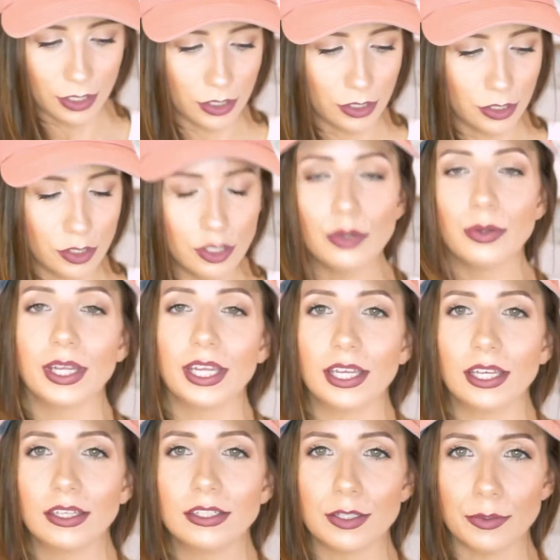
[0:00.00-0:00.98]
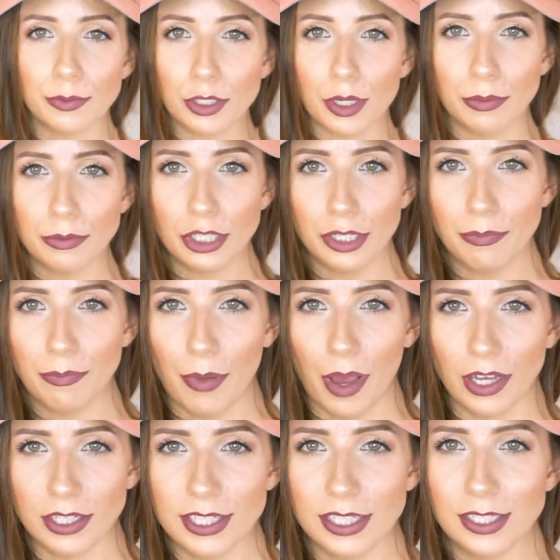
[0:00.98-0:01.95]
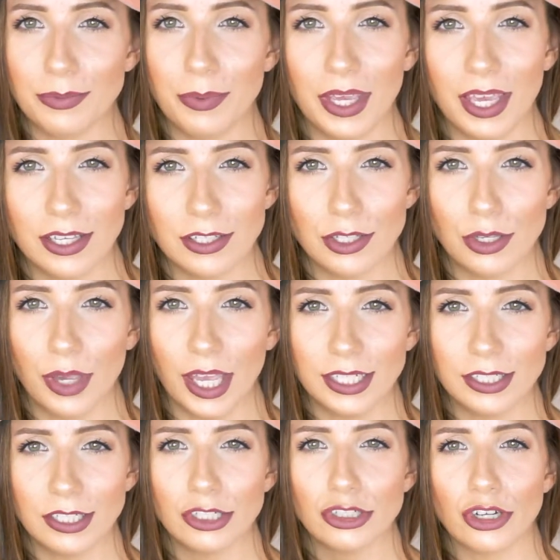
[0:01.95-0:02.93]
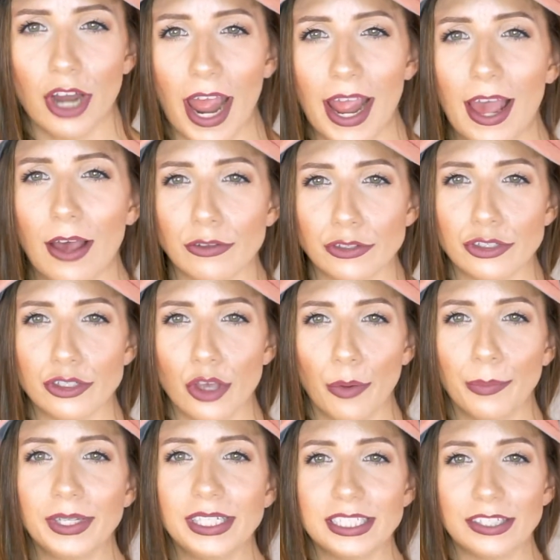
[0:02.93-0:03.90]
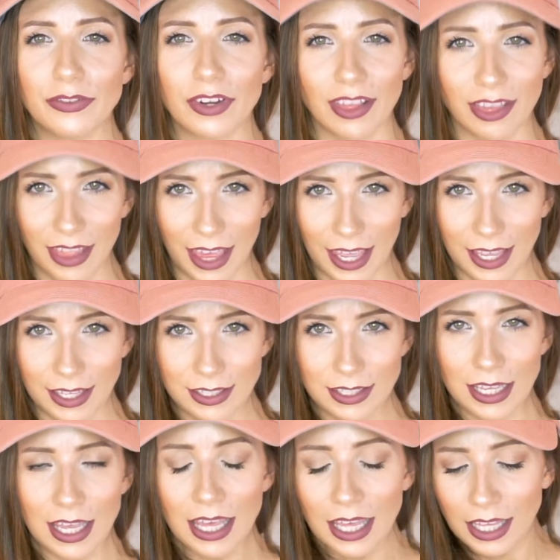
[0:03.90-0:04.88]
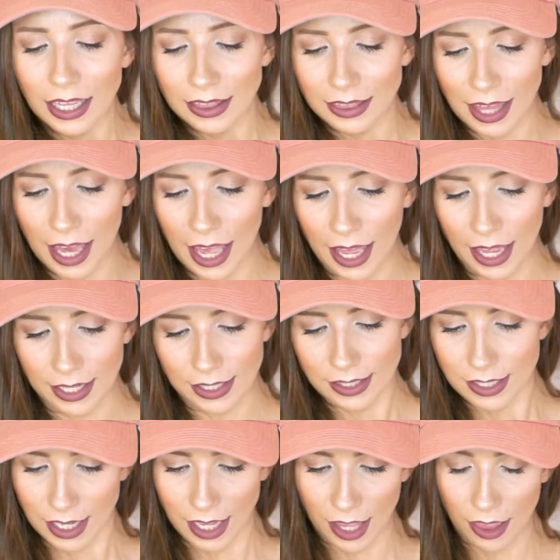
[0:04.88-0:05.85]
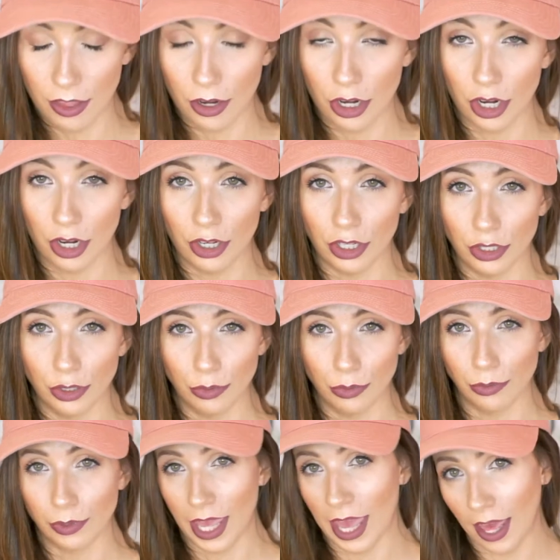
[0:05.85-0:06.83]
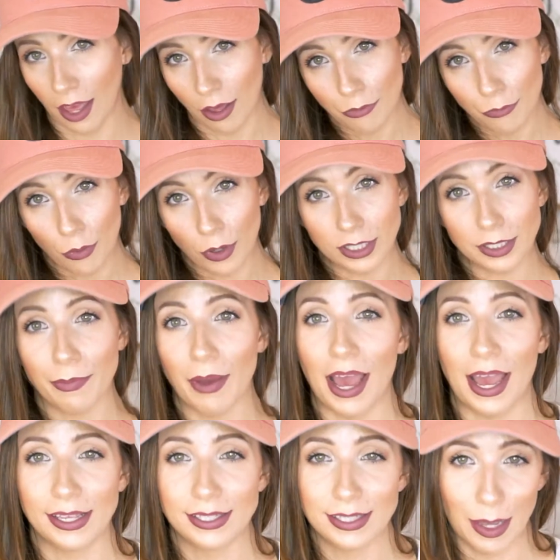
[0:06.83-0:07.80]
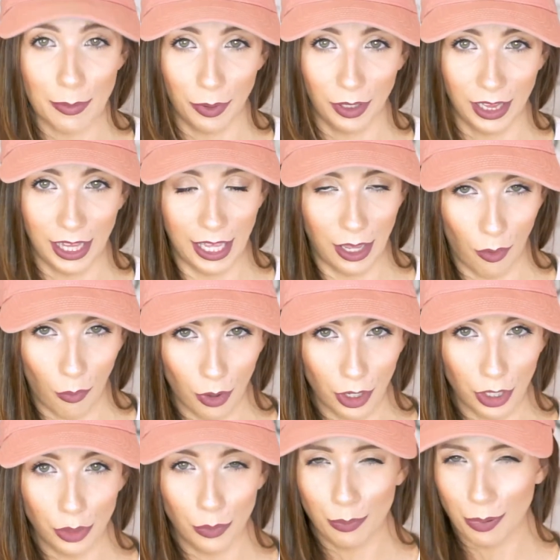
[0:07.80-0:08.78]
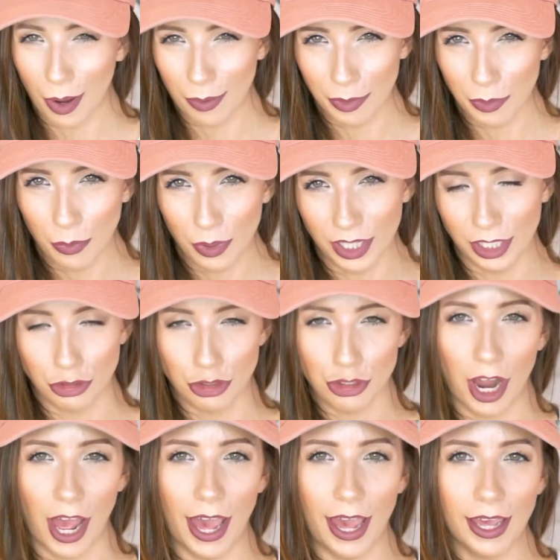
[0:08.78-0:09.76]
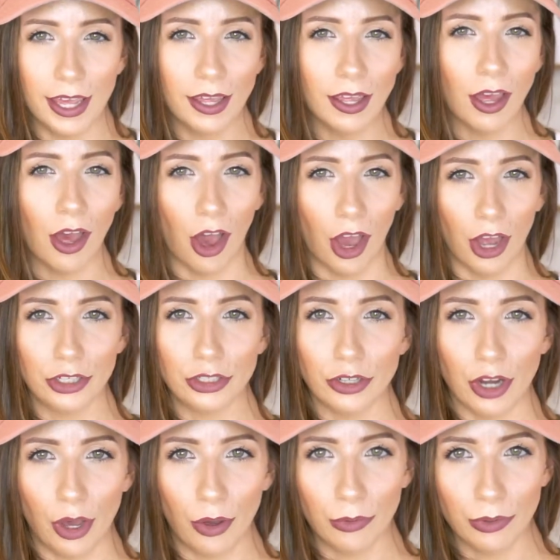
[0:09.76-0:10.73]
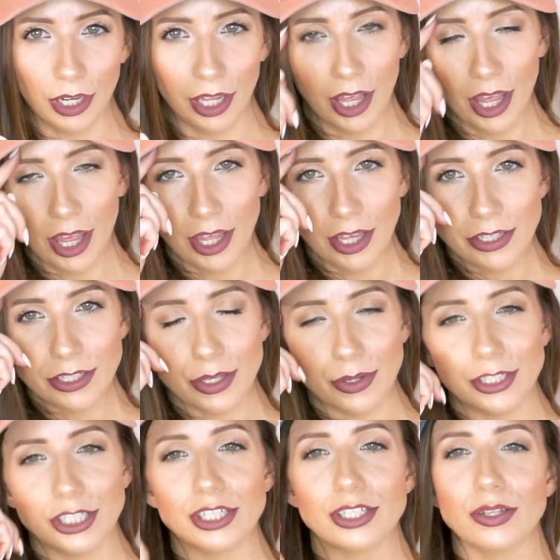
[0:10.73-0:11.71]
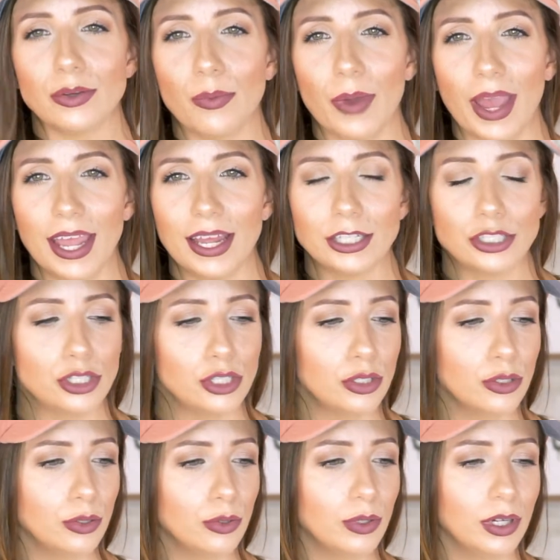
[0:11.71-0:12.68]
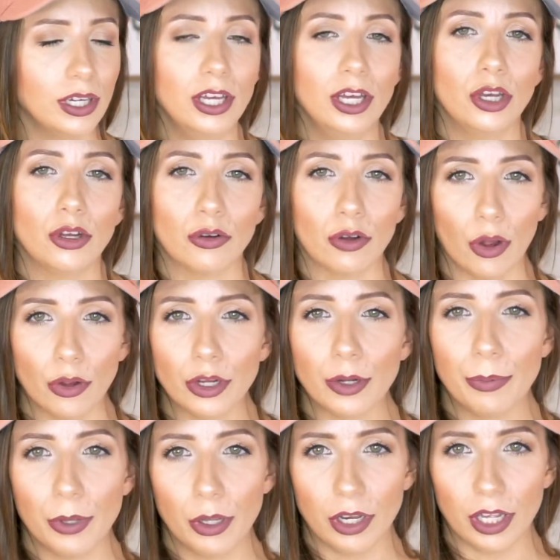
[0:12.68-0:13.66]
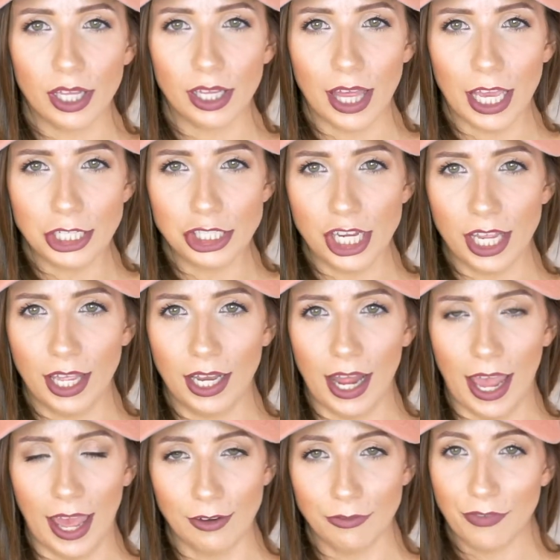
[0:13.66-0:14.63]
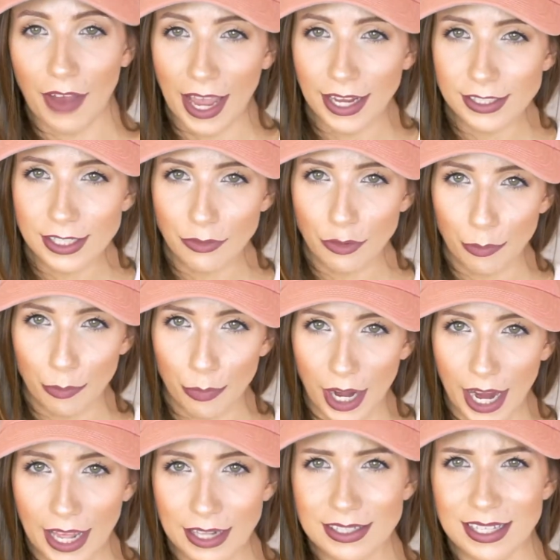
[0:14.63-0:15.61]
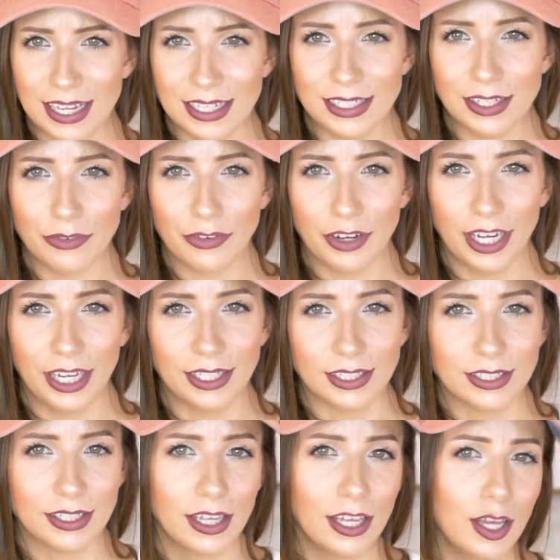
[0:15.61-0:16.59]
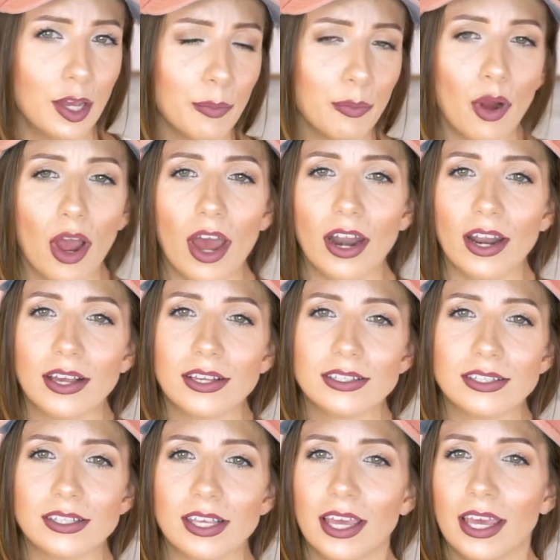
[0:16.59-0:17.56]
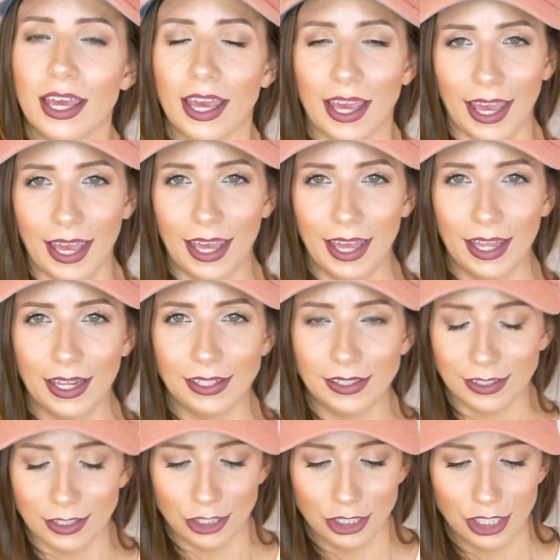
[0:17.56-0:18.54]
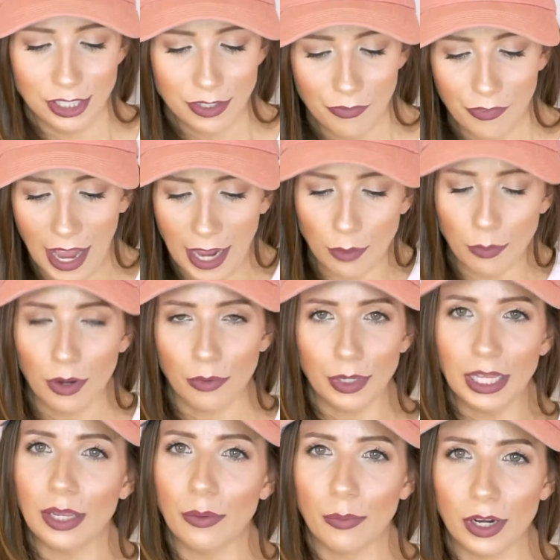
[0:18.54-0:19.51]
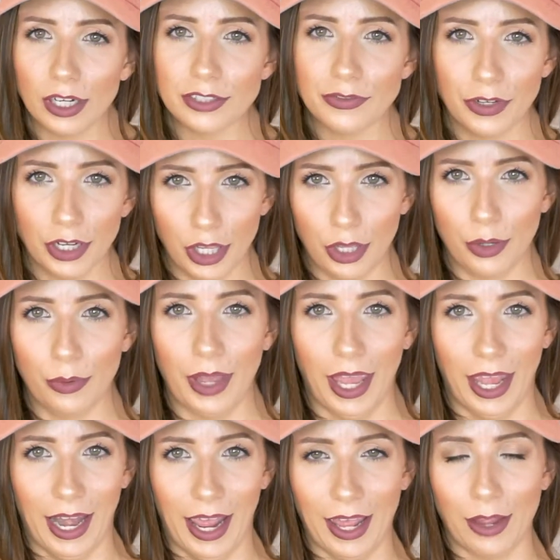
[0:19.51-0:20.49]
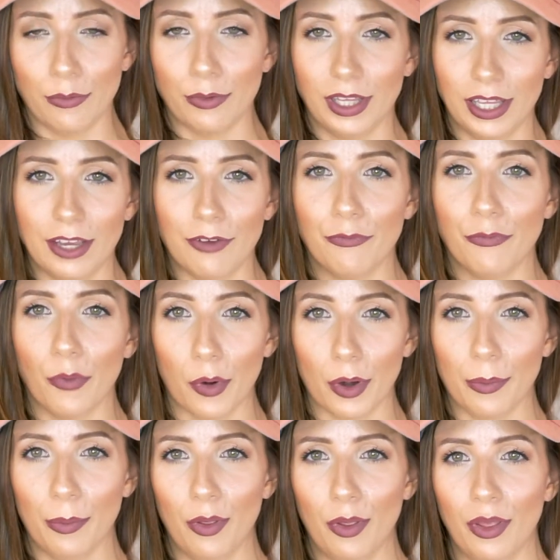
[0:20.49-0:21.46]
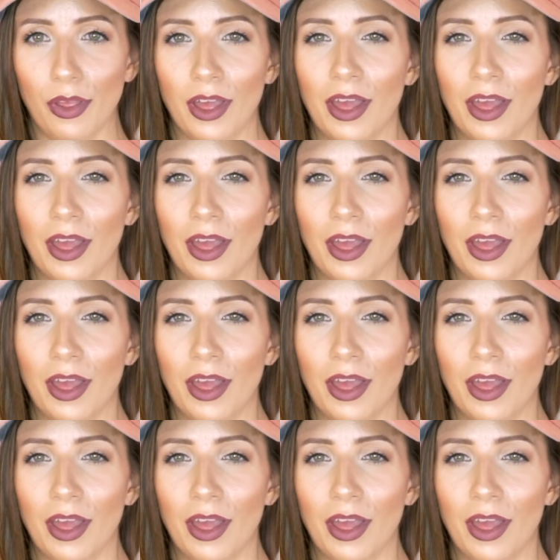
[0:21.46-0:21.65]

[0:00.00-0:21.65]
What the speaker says: doing subscription boxes because you get to try out so many different things that either you can't afford to buy separately or you probably wouldn't try on your own. So it's just a way to grow your beauty collection and find different brands and different products and just find what really works for you in a really affordable,